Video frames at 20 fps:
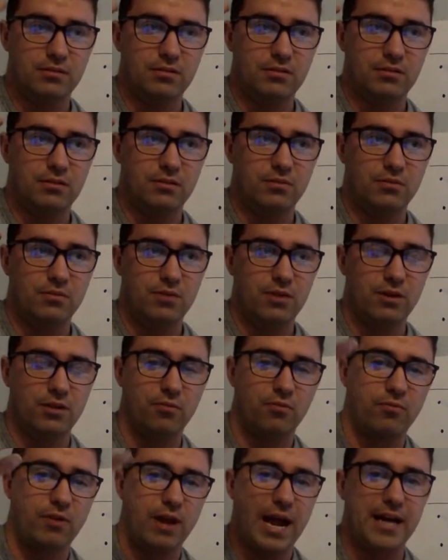want to
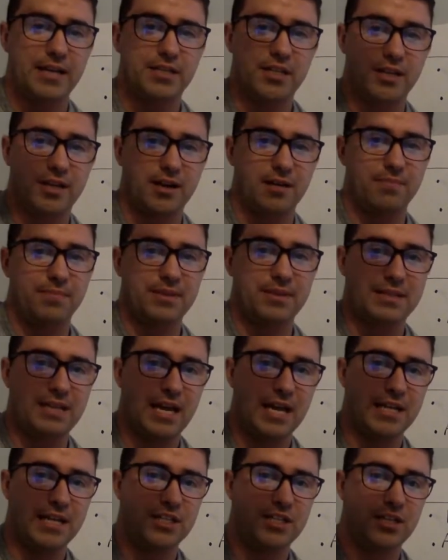ratchet up the
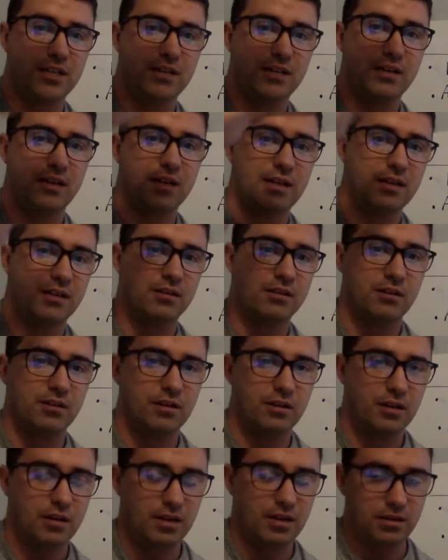tension in
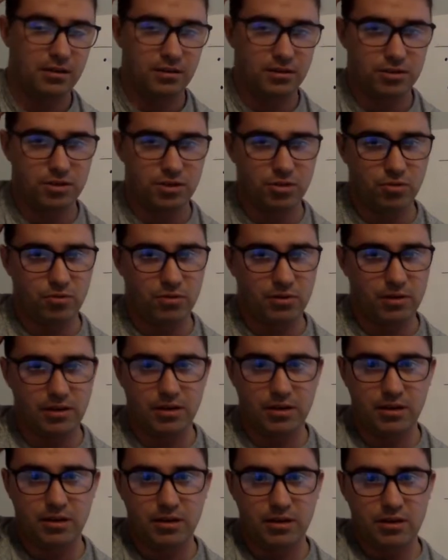your
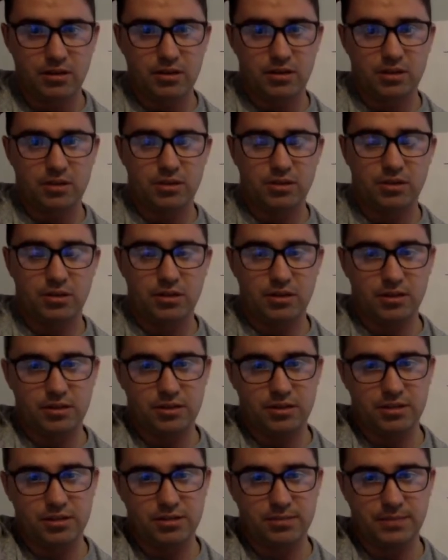story during your
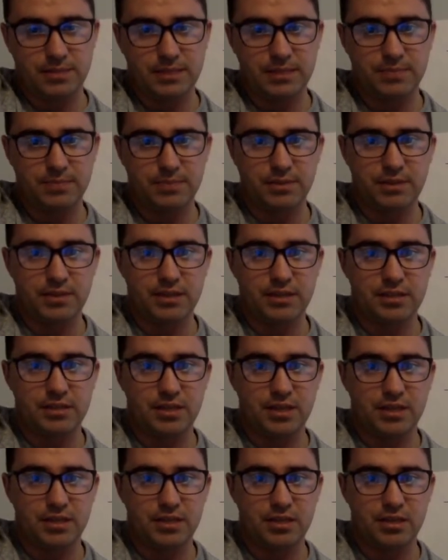suspense building
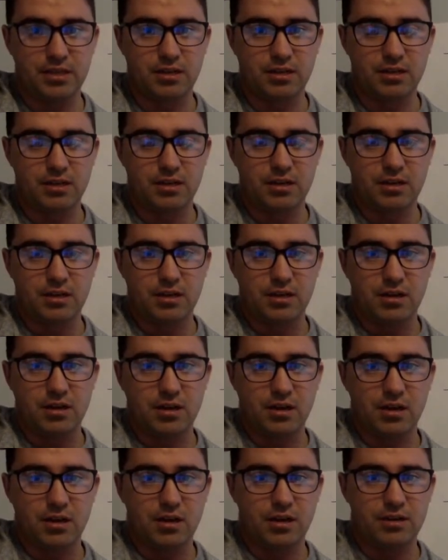section.
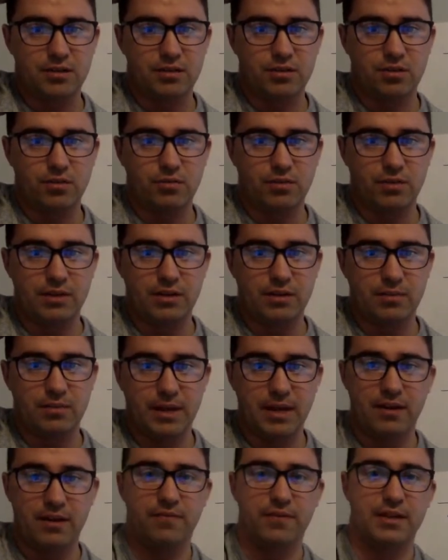So when your
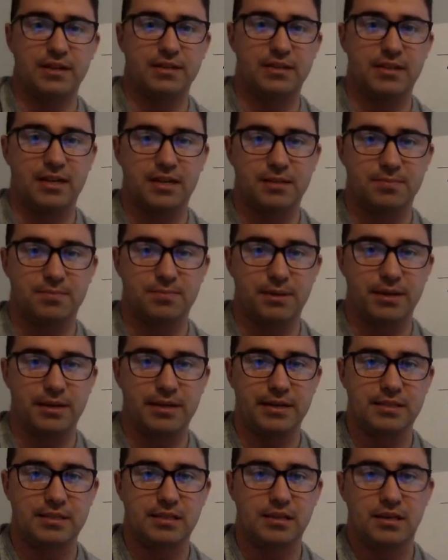main event takes
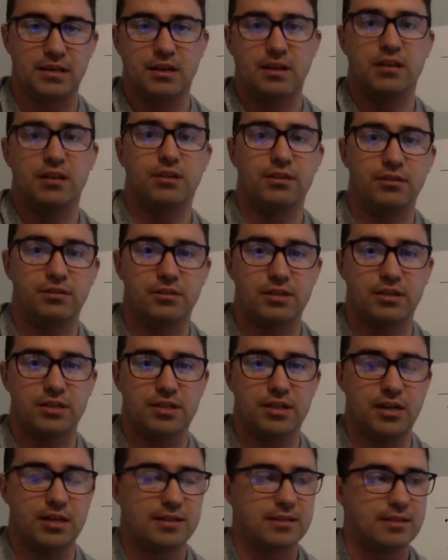place, you can
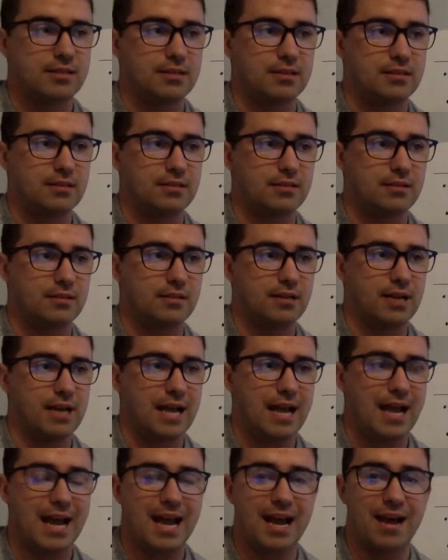just
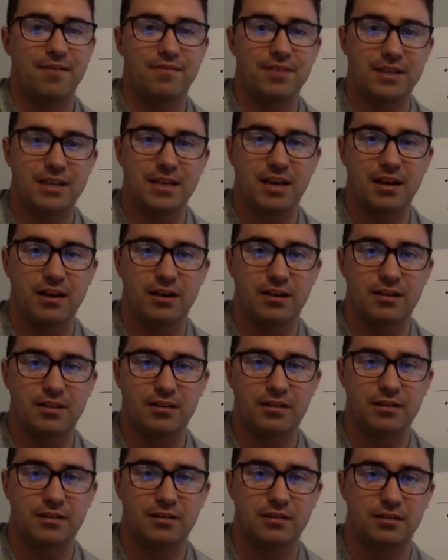have the
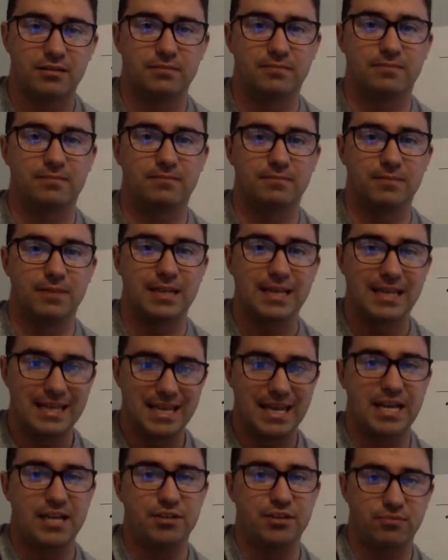character
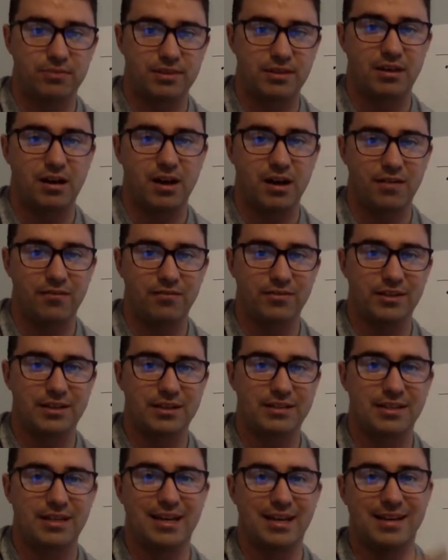engage with the
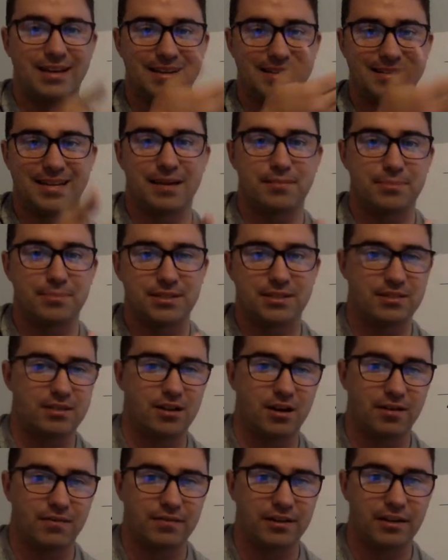conflict and attempt to
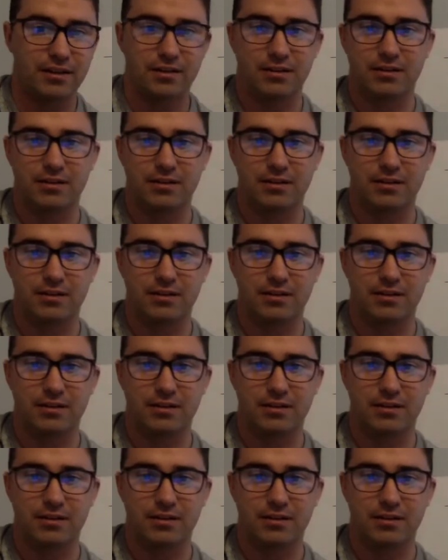solve it.